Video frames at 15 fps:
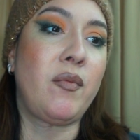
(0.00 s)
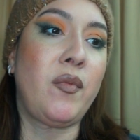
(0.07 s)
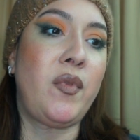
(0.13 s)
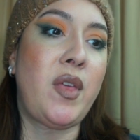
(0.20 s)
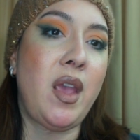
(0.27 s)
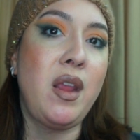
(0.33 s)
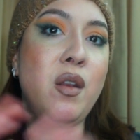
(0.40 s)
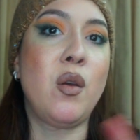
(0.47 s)

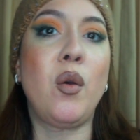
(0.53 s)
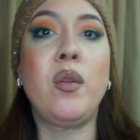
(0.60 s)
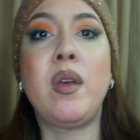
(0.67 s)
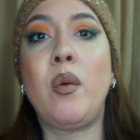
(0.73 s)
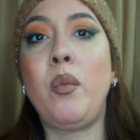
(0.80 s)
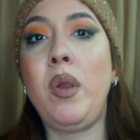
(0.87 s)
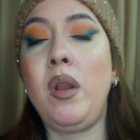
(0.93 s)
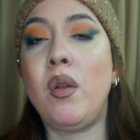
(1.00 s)
They know
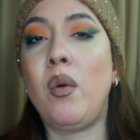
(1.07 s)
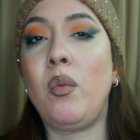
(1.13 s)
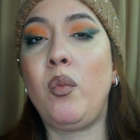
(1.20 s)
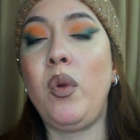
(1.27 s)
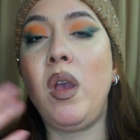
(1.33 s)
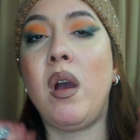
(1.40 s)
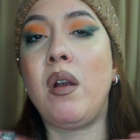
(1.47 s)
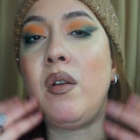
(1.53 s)
that
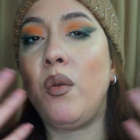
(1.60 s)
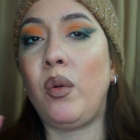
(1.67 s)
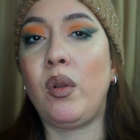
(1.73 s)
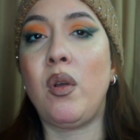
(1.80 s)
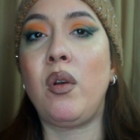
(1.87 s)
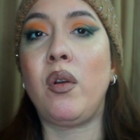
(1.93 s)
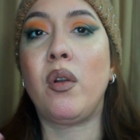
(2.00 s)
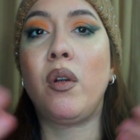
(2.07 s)
we are no
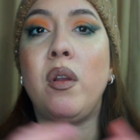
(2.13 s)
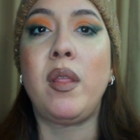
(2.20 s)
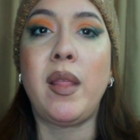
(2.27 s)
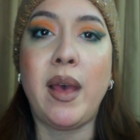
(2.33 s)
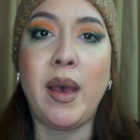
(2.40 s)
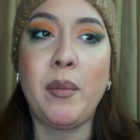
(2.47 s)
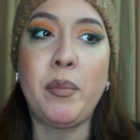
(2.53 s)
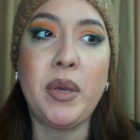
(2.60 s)
longer
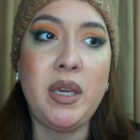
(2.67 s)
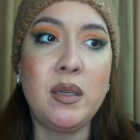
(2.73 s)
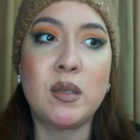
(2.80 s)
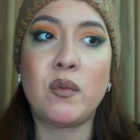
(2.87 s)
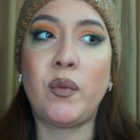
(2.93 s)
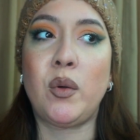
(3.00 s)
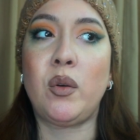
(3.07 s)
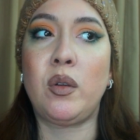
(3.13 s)
that
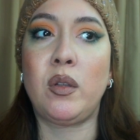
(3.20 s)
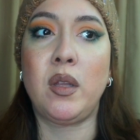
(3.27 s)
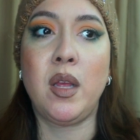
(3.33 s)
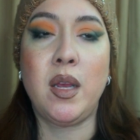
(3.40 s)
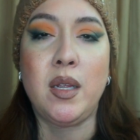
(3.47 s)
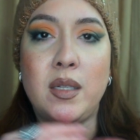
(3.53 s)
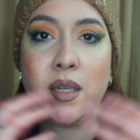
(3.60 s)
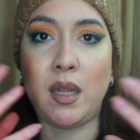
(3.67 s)
peaceful,
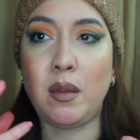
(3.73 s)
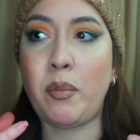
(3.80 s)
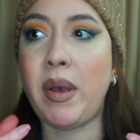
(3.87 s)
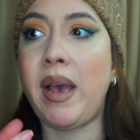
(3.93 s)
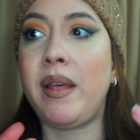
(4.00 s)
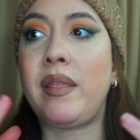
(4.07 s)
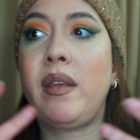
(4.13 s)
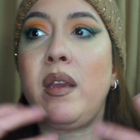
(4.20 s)

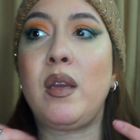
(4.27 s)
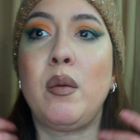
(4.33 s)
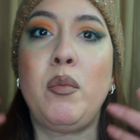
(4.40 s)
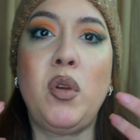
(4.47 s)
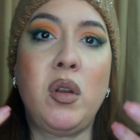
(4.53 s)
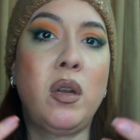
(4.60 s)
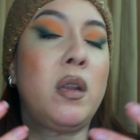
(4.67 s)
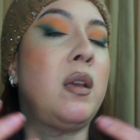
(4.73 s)
telepathic,
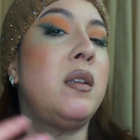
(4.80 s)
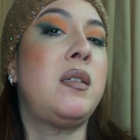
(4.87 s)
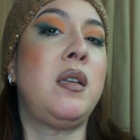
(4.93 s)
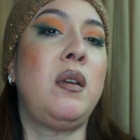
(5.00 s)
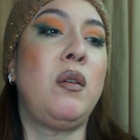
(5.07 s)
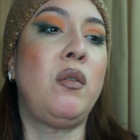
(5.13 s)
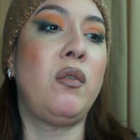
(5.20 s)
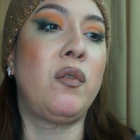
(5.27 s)

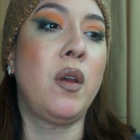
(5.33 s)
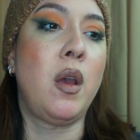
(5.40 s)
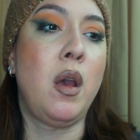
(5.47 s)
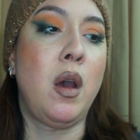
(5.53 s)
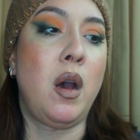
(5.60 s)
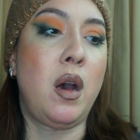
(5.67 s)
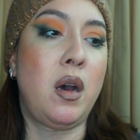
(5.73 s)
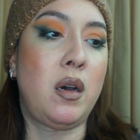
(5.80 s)
communicative,
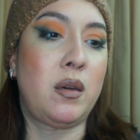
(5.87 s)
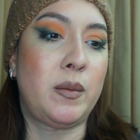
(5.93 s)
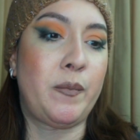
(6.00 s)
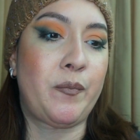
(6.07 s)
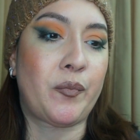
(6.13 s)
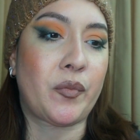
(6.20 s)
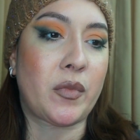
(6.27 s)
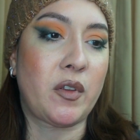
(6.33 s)

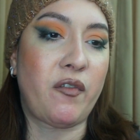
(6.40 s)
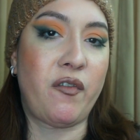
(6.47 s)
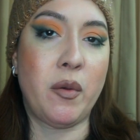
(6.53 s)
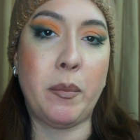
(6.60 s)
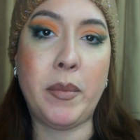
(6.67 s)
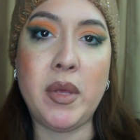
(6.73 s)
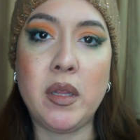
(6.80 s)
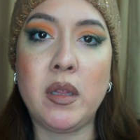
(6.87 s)

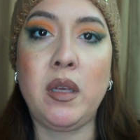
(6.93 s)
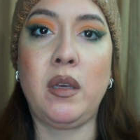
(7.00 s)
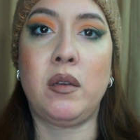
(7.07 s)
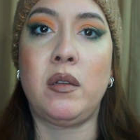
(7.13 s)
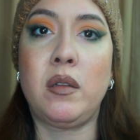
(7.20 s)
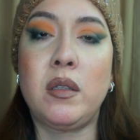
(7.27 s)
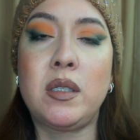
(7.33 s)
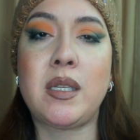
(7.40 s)

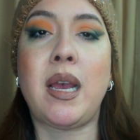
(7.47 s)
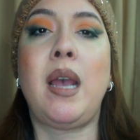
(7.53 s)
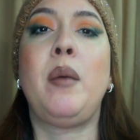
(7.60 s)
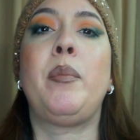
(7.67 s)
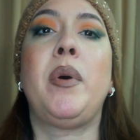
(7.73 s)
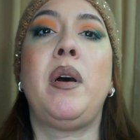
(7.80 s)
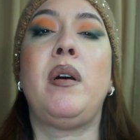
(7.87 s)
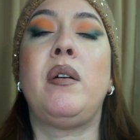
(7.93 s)
familial
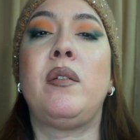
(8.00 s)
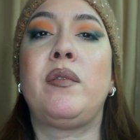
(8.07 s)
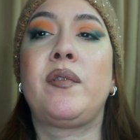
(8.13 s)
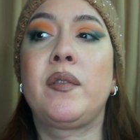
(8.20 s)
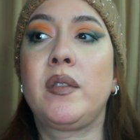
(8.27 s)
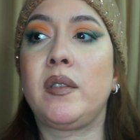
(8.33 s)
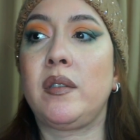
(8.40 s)
type of